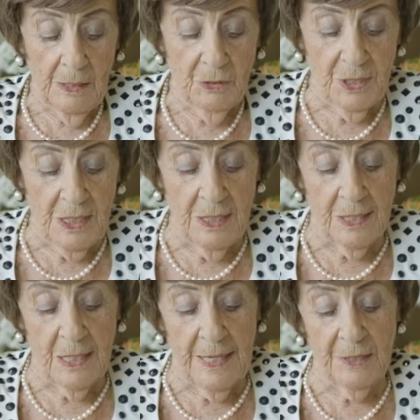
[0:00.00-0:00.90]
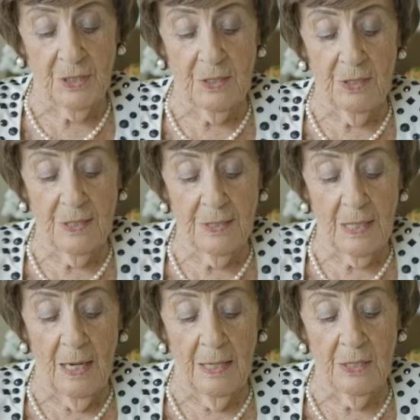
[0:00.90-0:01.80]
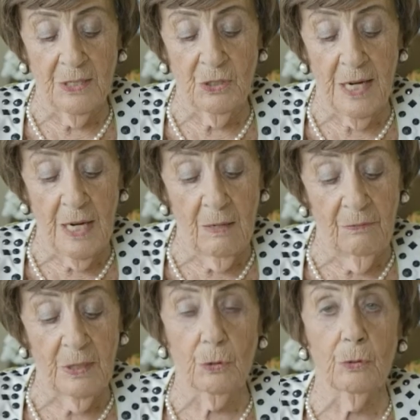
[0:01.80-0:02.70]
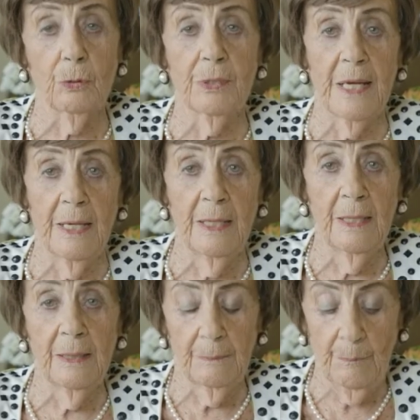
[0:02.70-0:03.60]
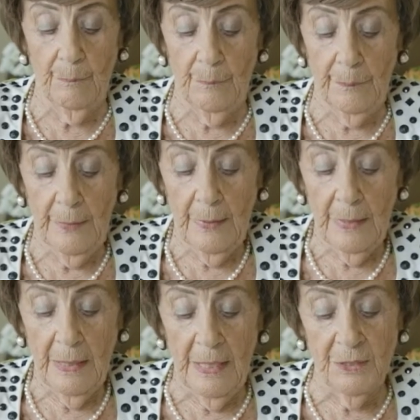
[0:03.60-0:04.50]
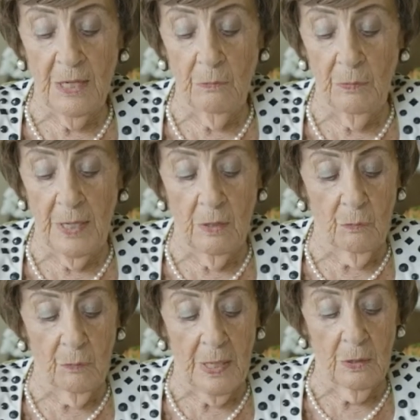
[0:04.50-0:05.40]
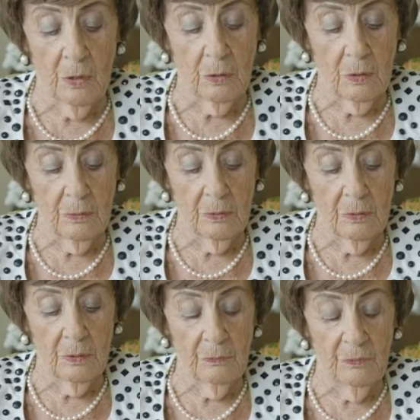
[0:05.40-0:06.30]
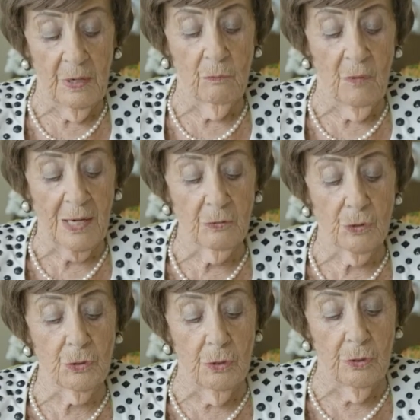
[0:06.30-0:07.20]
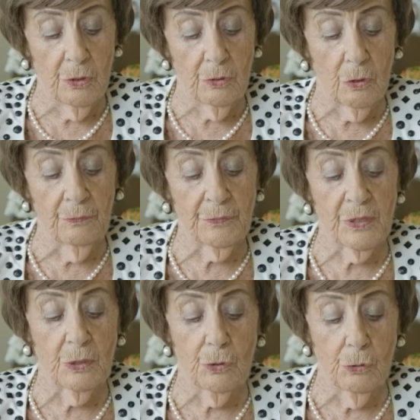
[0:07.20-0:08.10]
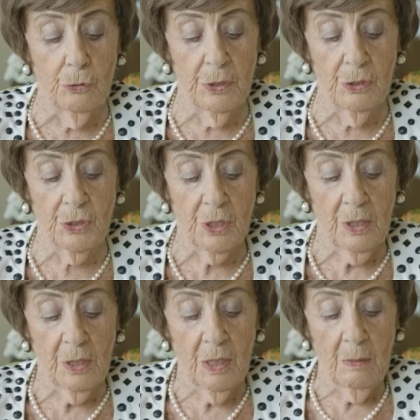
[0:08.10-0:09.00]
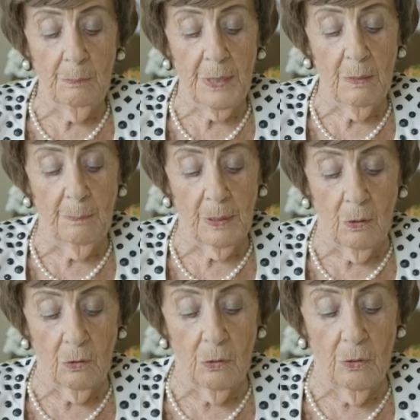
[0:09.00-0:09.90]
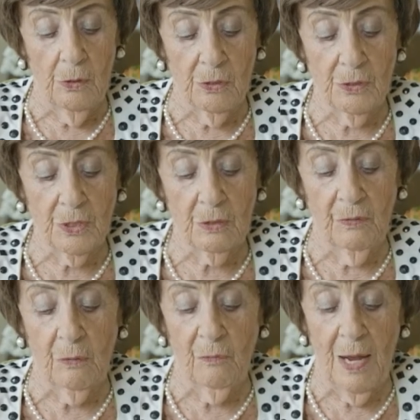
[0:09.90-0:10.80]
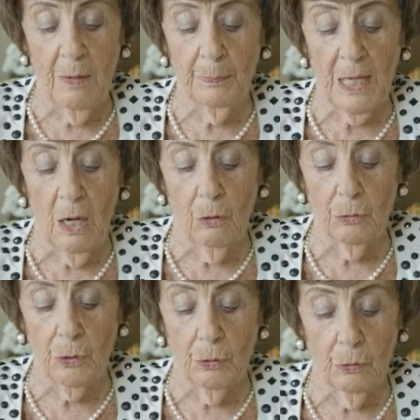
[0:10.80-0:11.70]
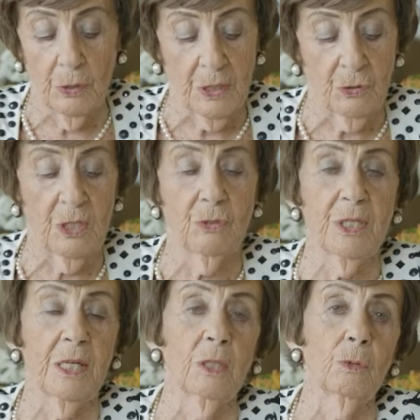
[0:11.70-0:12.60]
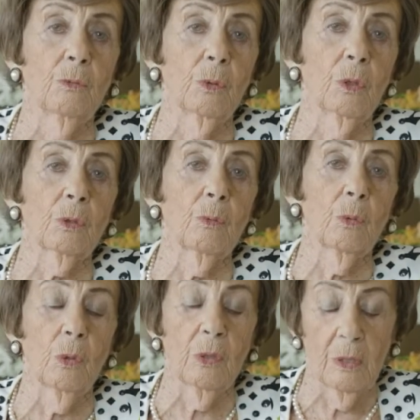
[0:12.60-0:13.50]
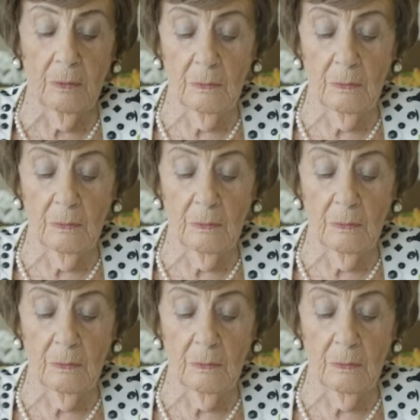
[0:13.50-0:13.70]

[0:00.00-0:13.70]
These lessons are as relevant today as they were when 1/3 of the Jewish people on earth were wiped out during the Second World War.